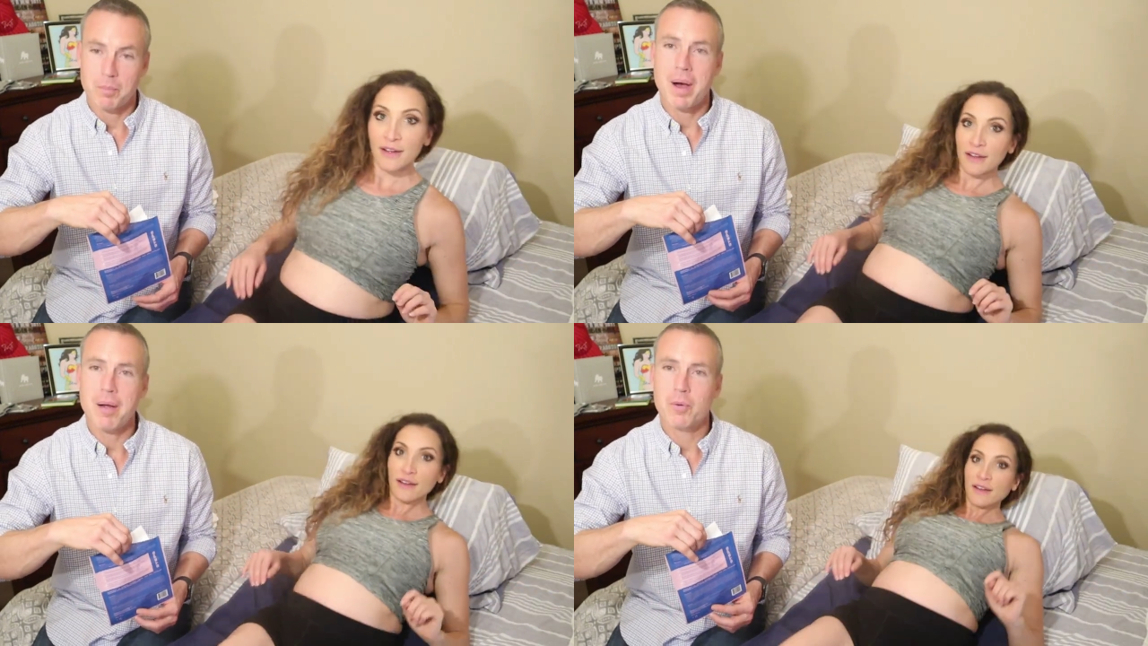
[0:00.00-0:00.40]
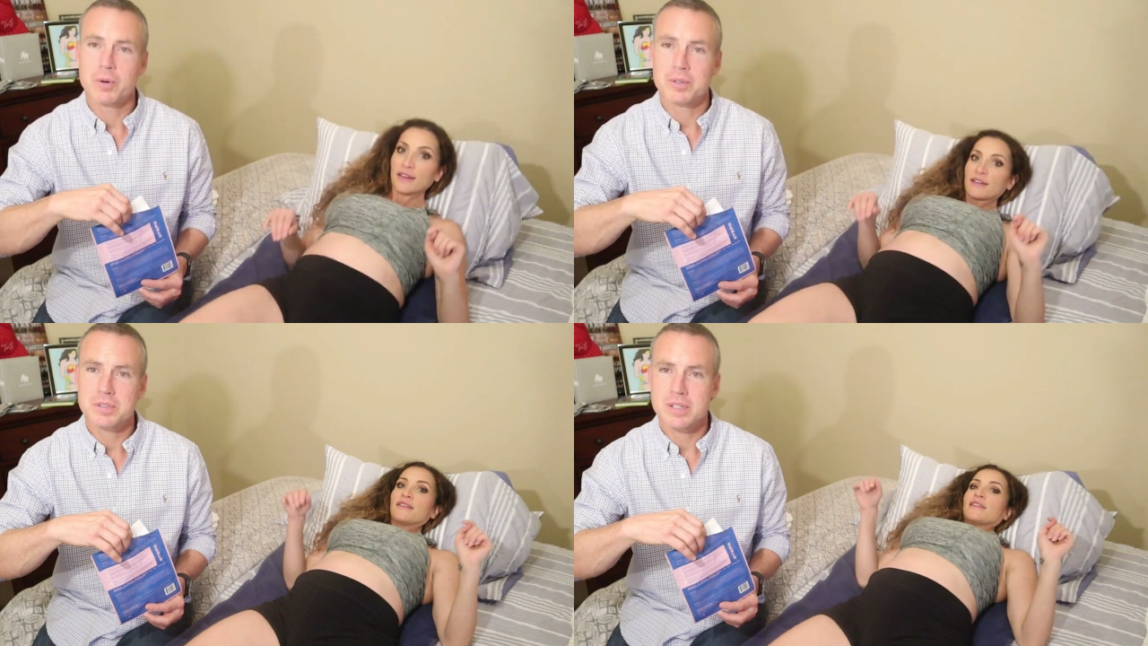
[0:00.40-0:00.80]
Speaker 1: My
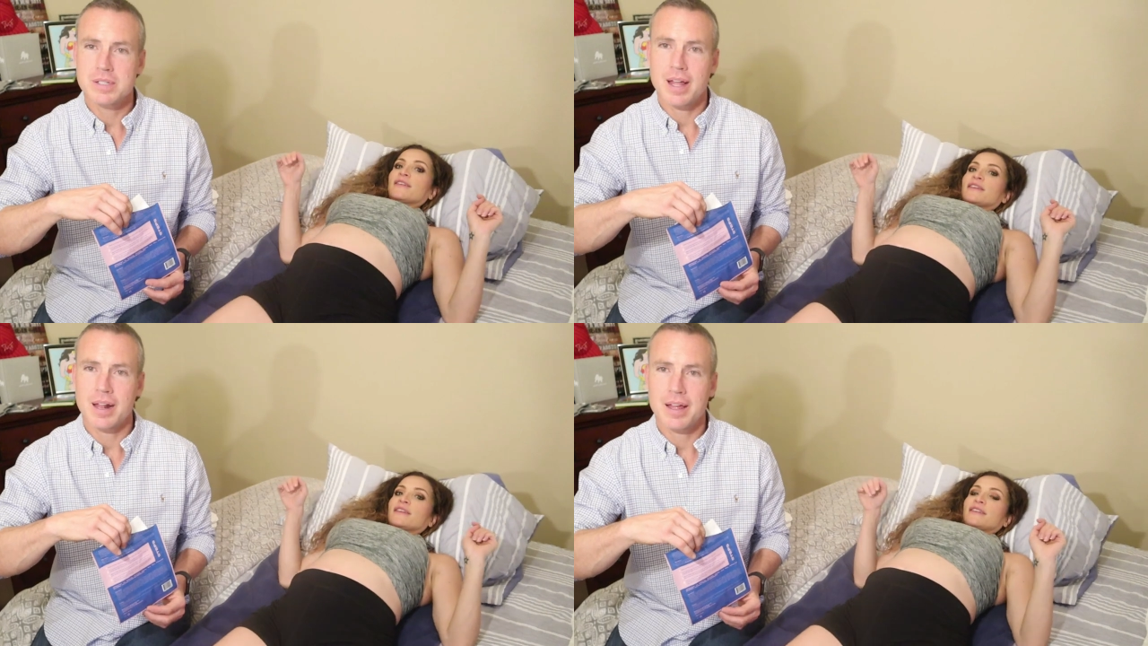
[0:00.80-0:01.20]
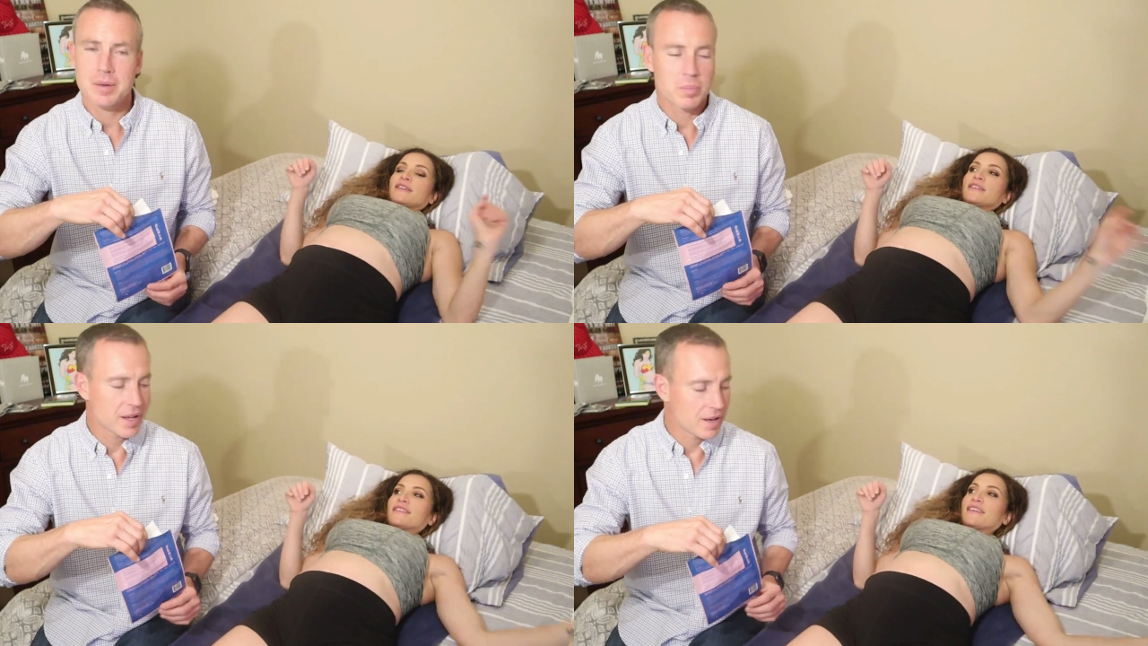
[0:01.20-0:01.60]
rules. He's not
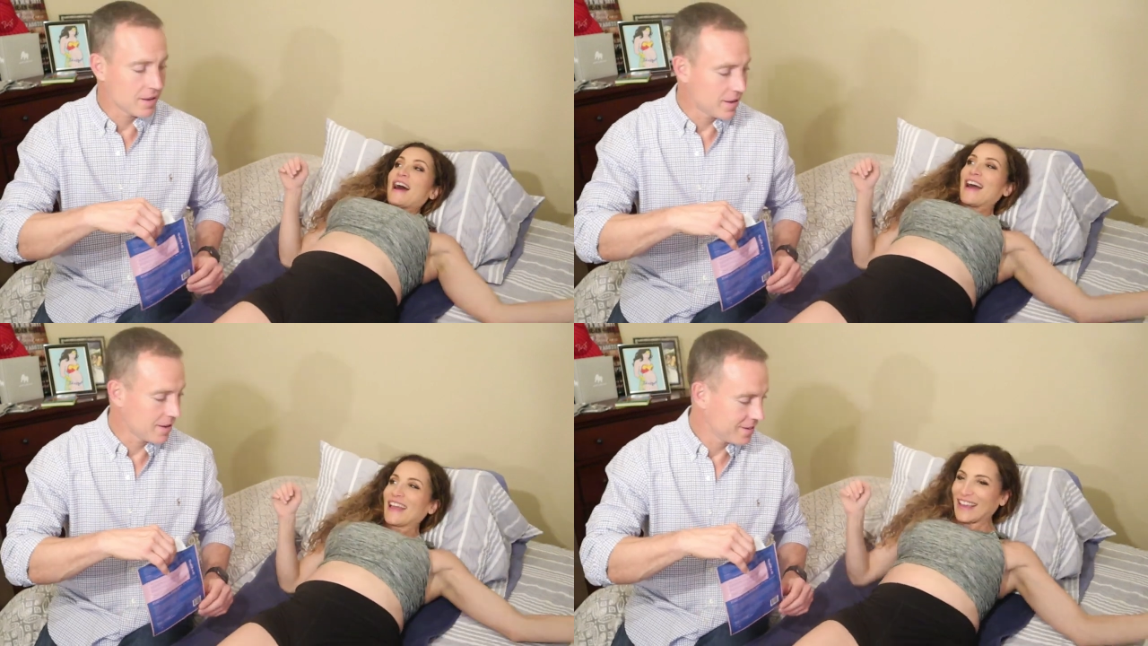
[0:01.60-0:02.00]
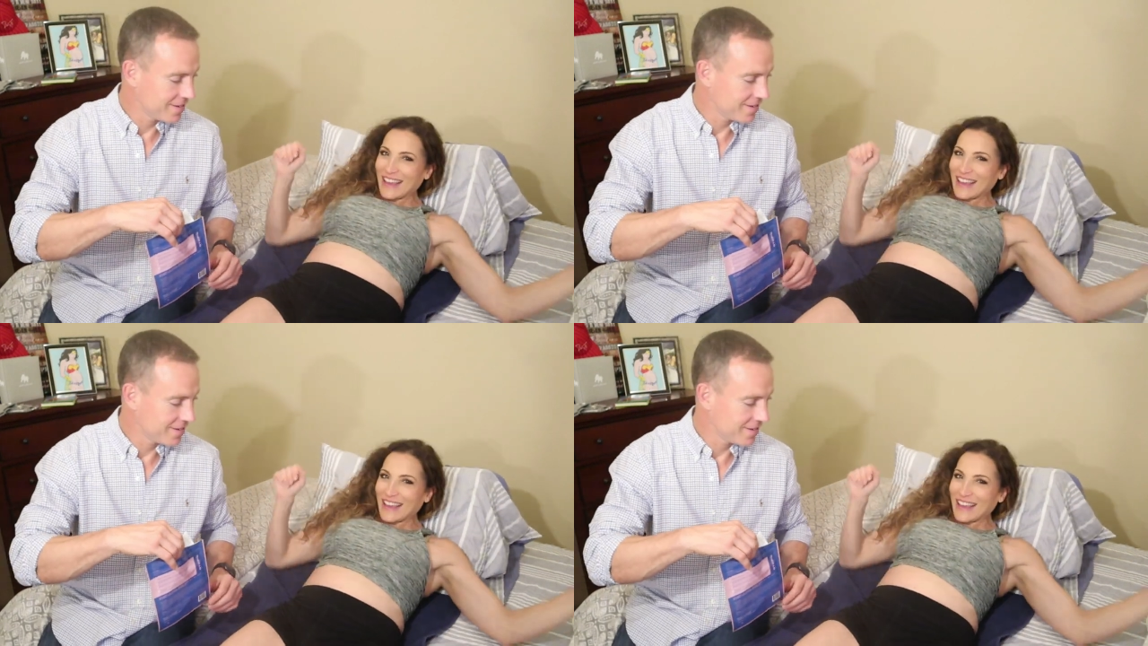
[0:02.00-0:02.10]
allowed to play tonight.